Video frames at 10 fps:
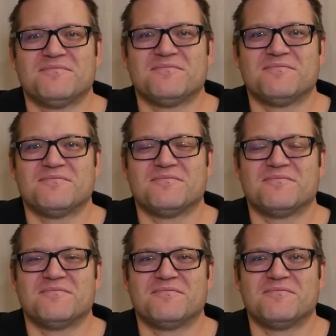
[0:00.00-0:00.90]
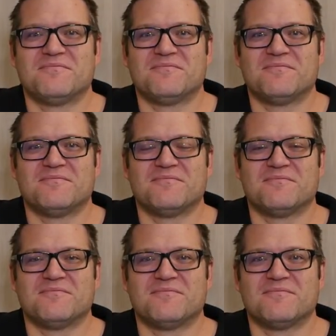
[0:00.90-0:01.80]

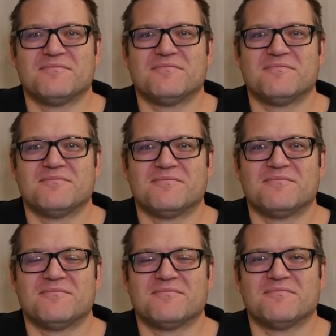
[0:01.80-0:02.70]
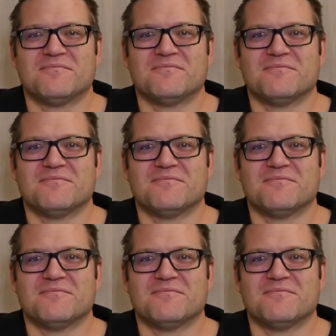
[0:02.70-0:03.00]
This person isn't speaking.